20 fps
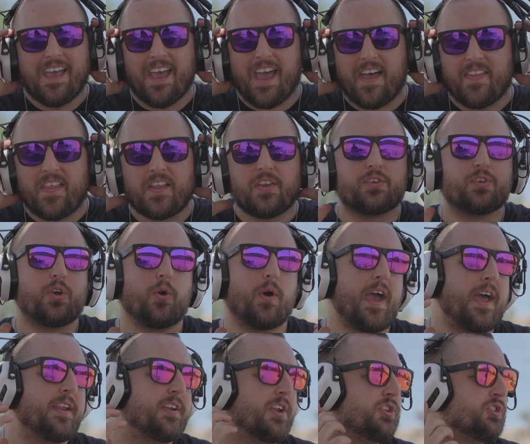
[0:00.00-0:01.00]
and then you can go
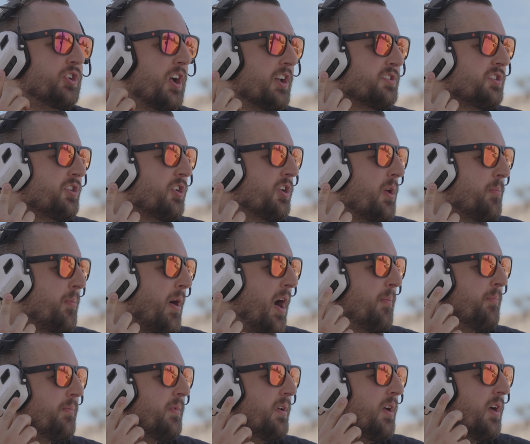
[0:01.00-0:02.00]
ahead and adjust, turn them
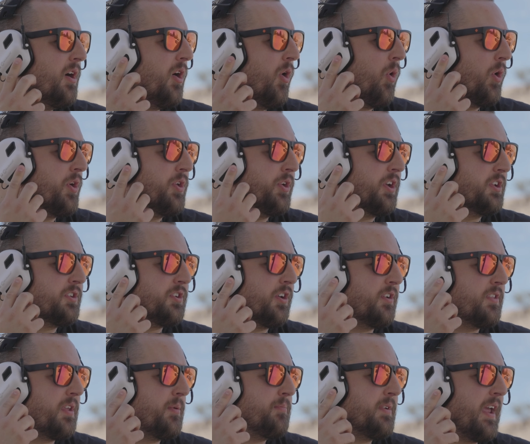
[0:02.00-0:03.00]
up, or you could
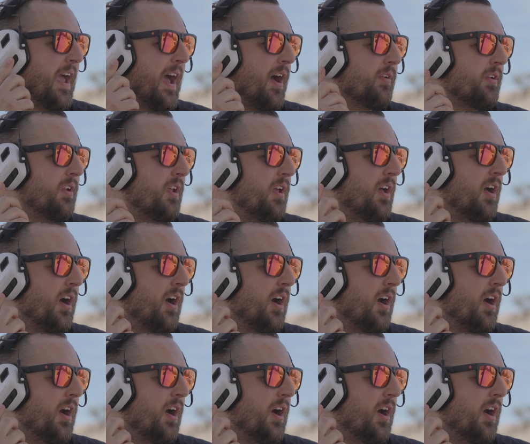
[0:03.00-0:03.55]
turn them down.